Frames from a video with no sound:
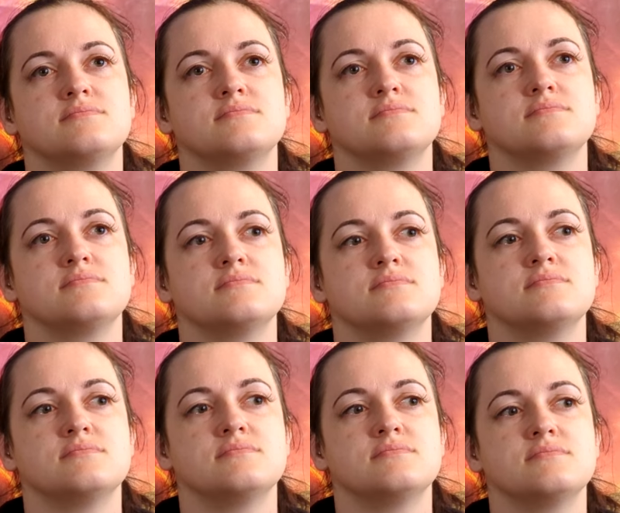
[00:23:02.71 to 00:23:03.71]

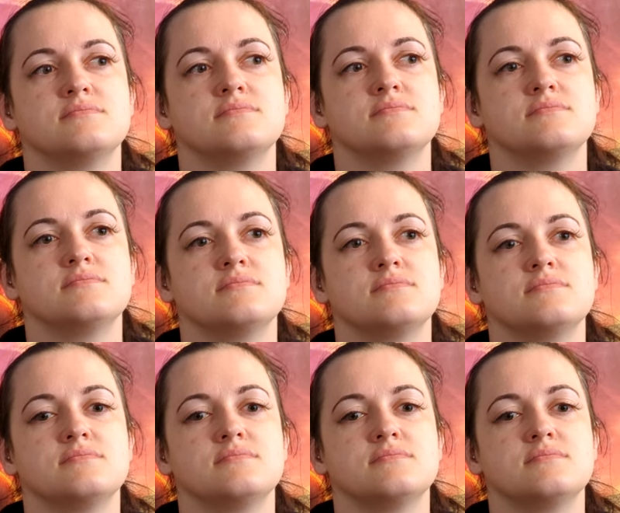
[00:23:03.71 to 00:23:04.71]

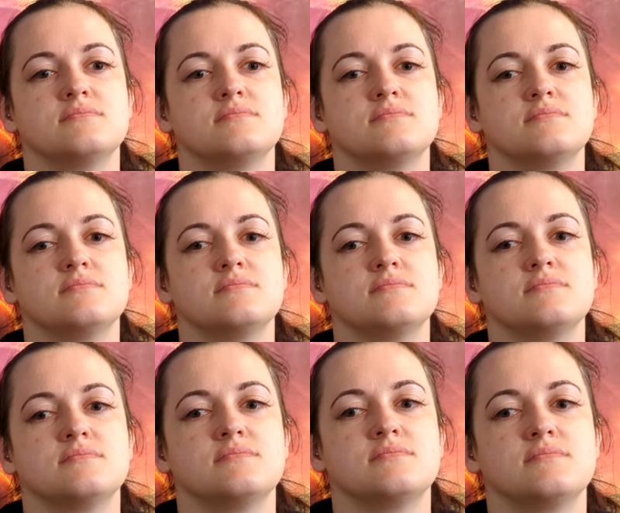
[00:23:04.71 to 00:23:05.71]

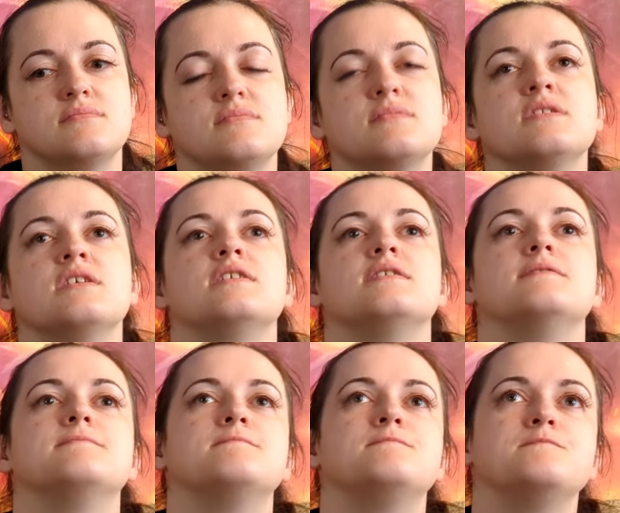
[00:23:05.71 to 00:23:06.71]

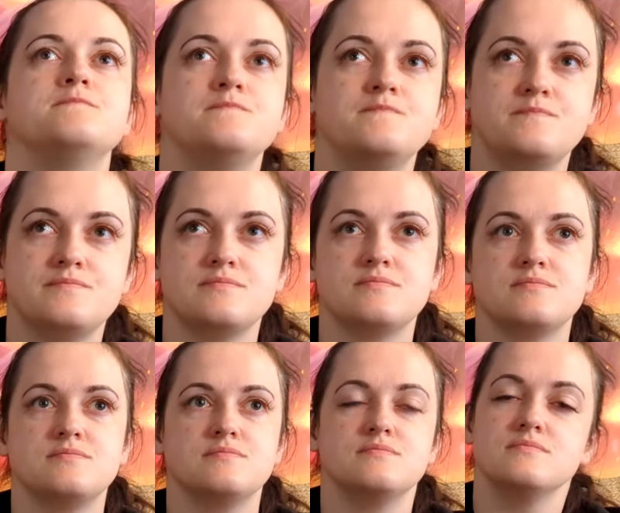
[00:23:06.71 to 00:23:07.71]

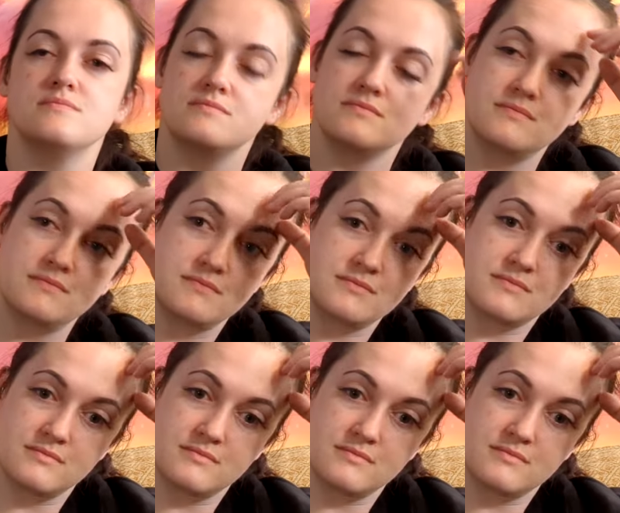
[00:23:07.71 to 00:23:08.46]
No words are spoken by the person on screen.